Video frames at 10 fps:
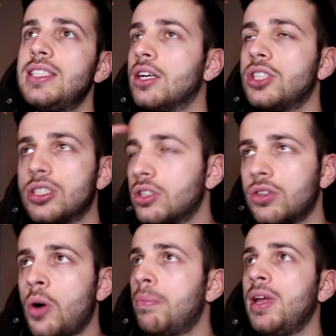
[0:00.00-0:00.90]
I just
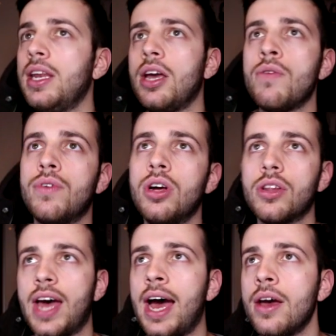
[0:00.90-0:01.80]
completely overlooked
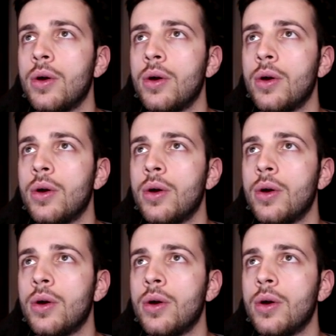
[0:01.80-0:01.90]
that.